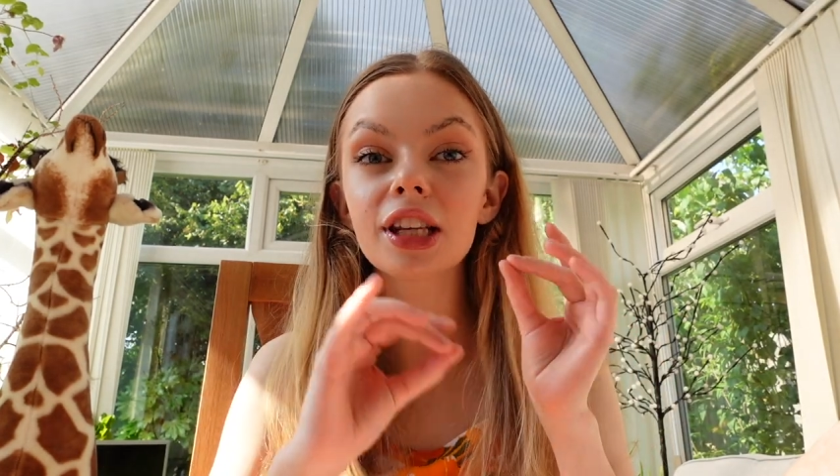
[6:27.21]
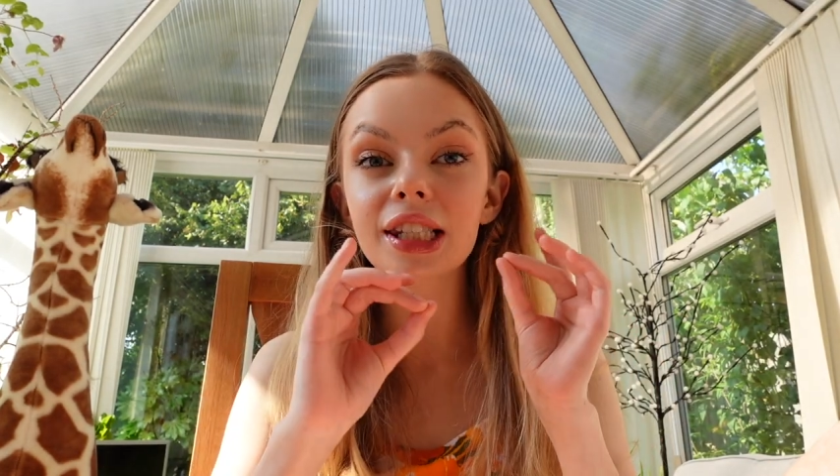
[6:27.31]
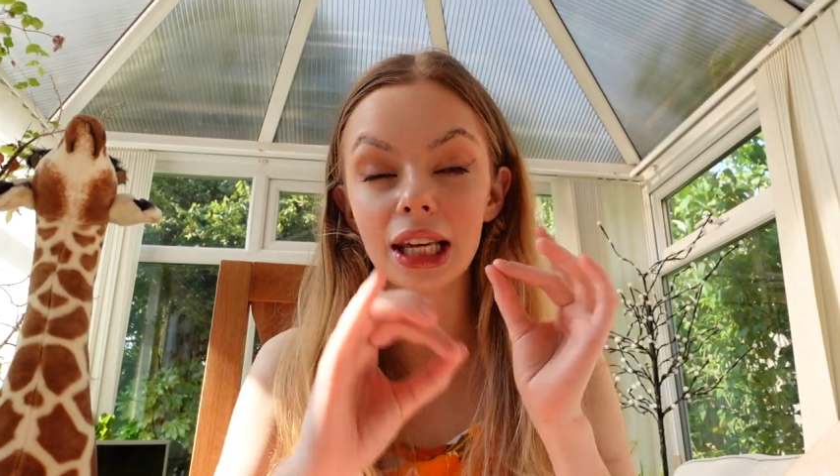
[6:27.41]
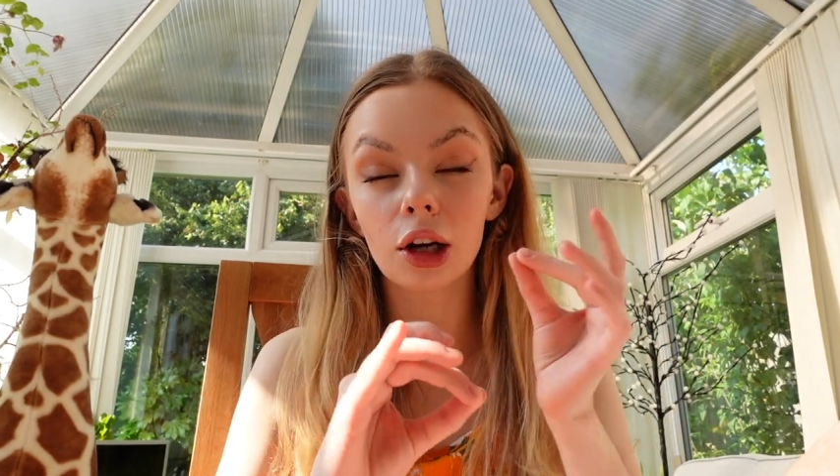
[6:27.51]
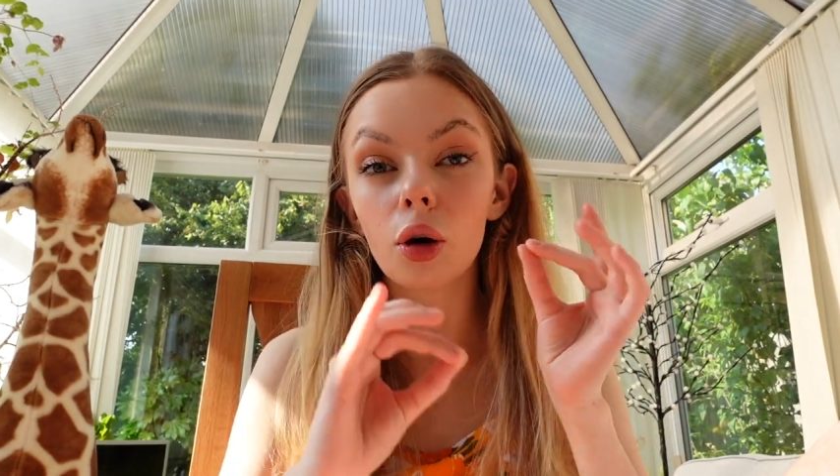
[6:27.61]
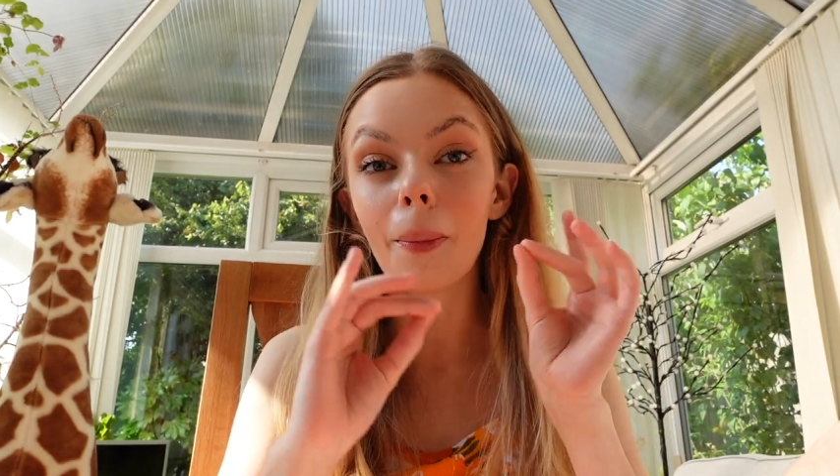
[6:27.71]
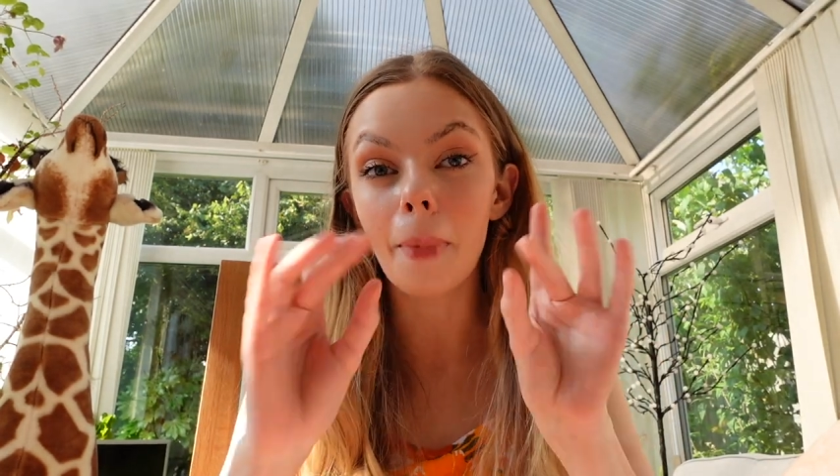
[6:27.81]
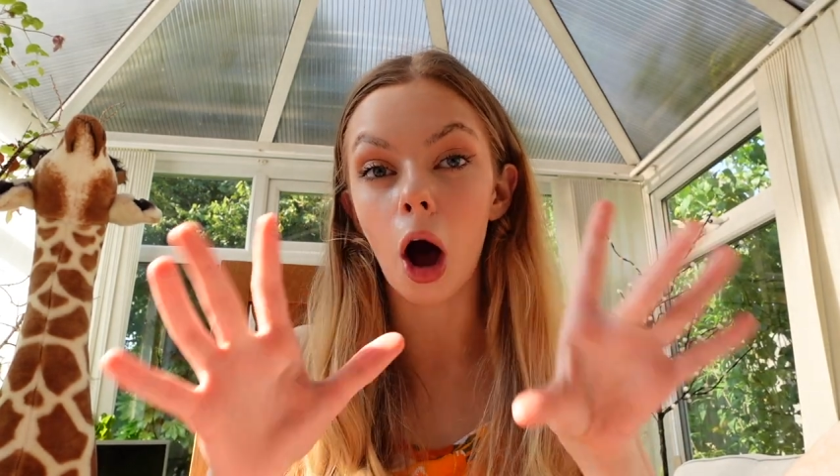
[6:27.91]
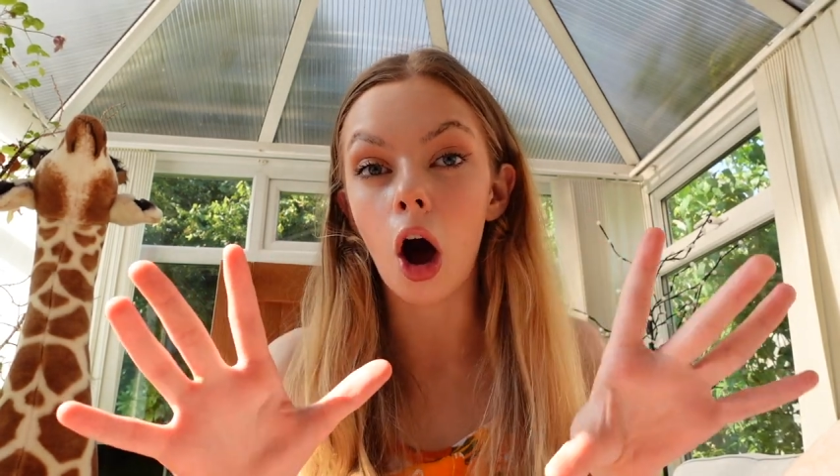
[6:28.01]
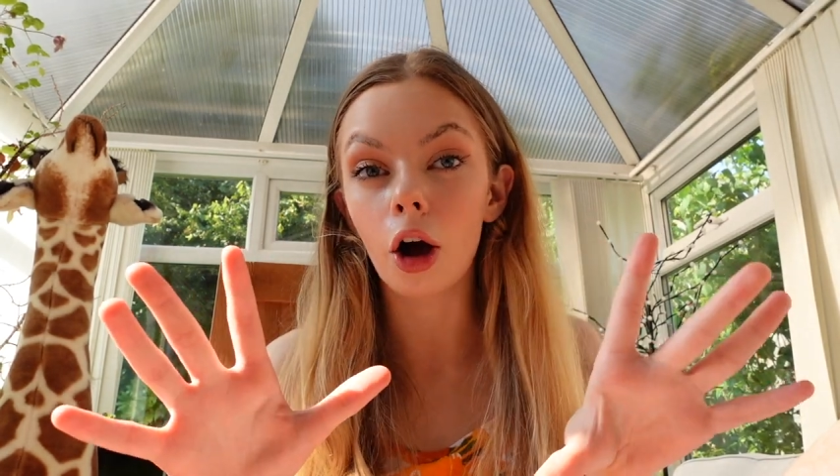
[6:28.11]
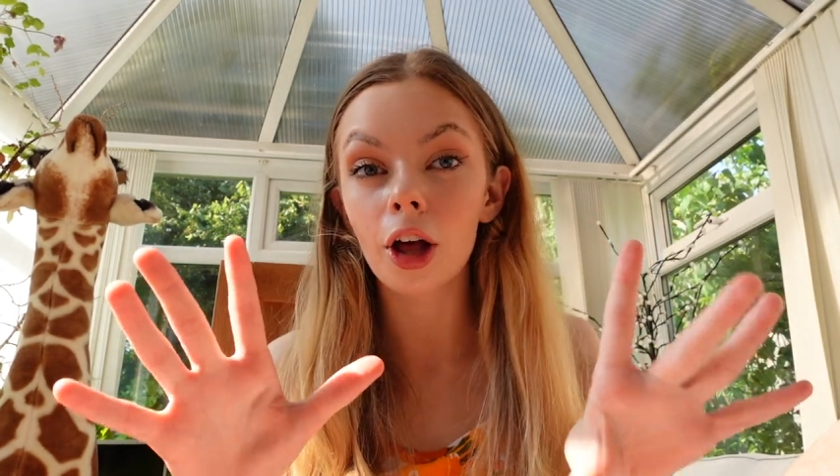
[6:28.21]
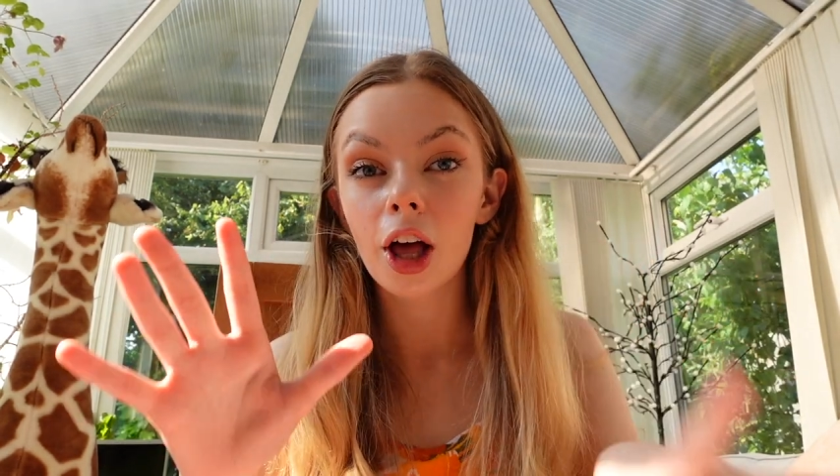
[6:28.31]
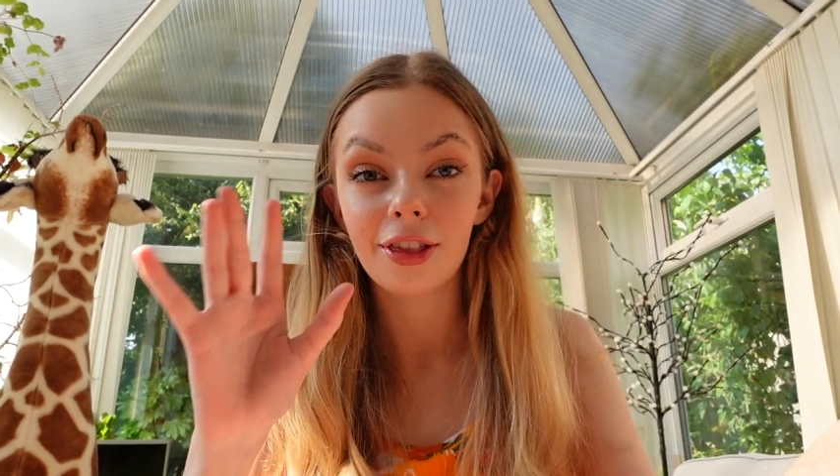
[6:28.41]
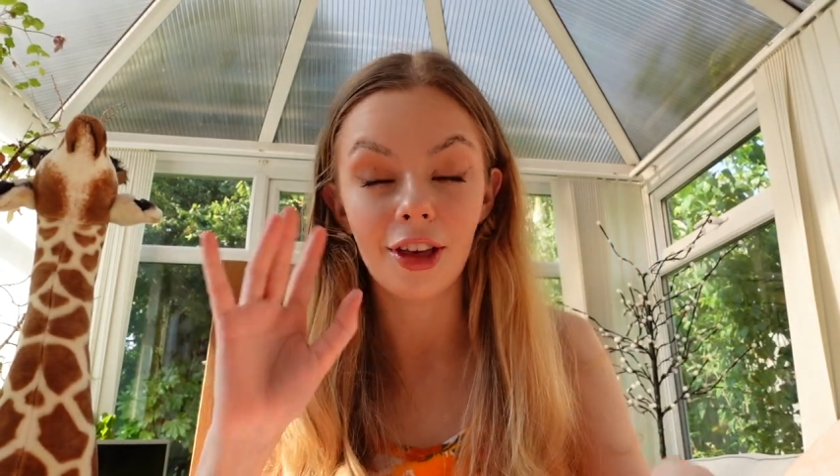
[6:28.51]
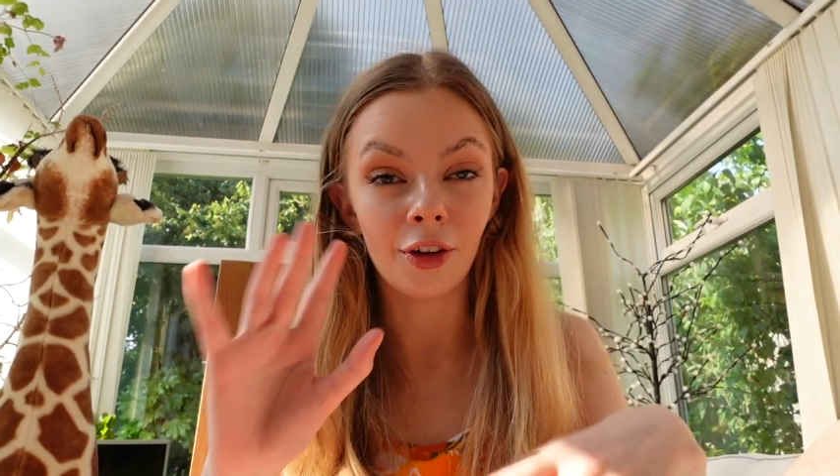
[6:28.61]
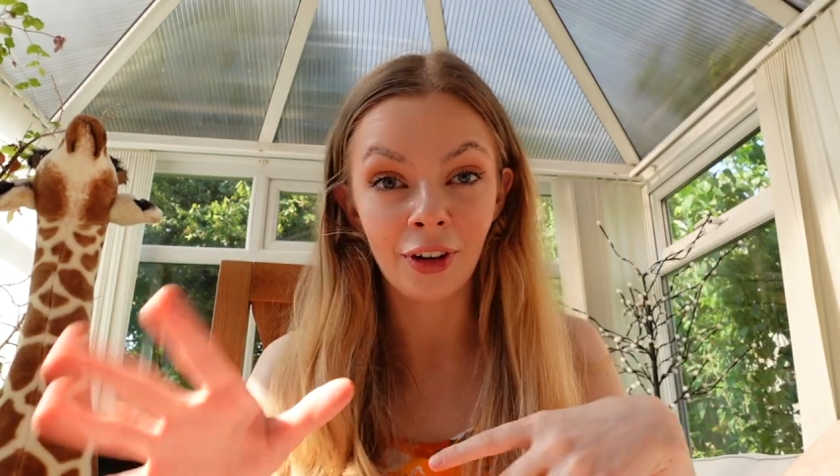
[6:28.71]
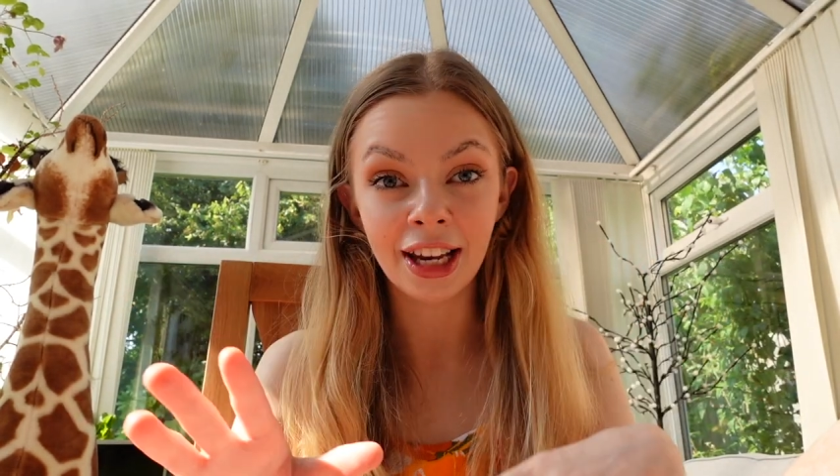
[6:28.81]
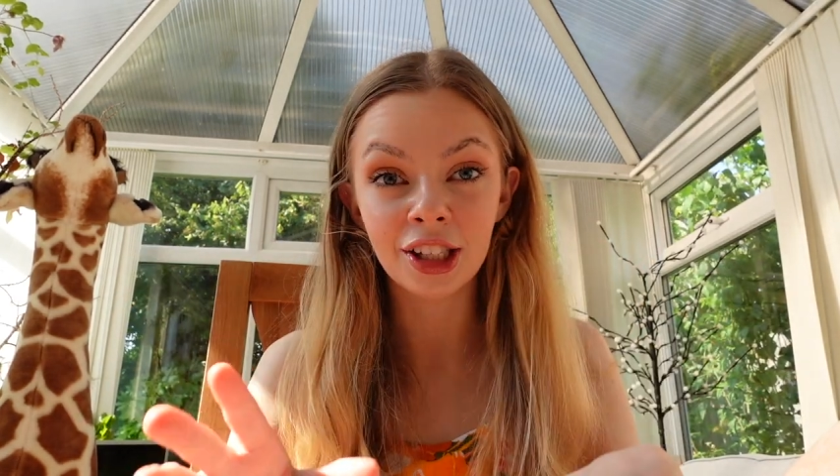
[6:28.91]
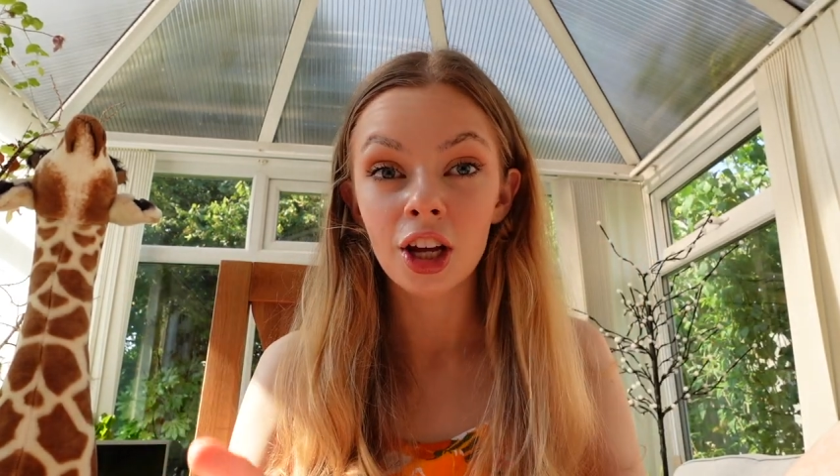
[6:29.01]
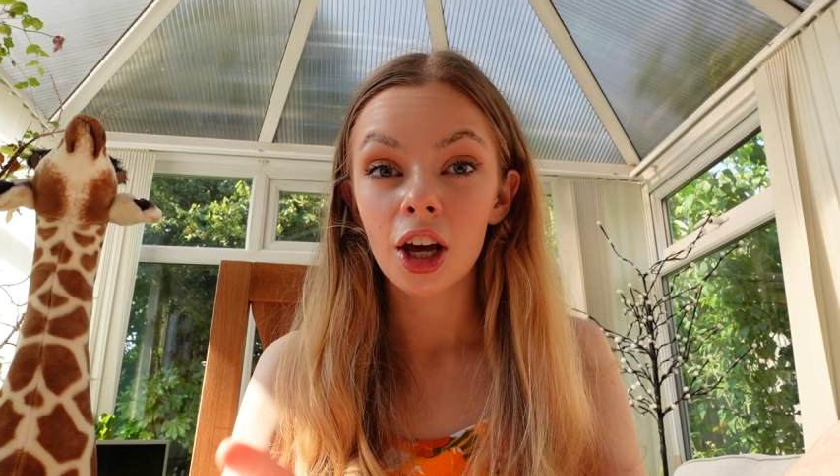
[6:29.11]
single mark that there
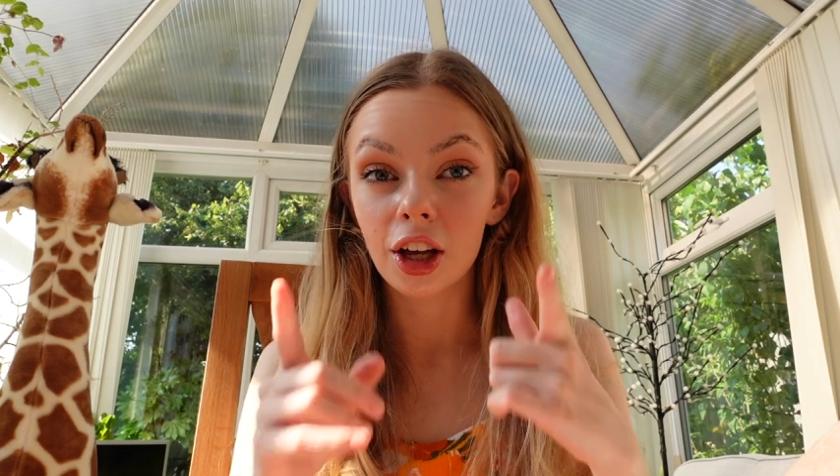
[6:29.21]
is